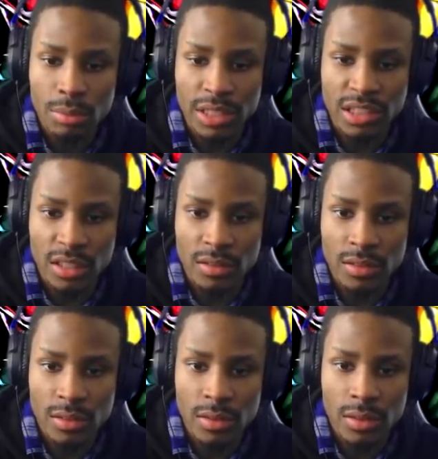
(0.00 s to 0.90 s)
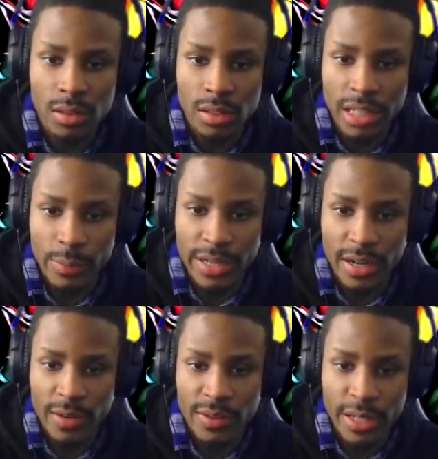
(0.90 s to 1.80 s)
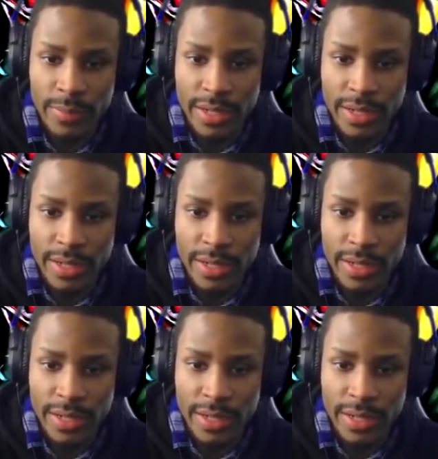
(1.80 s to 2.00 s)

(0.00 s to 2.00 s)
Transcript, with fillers: Please, no. There we go.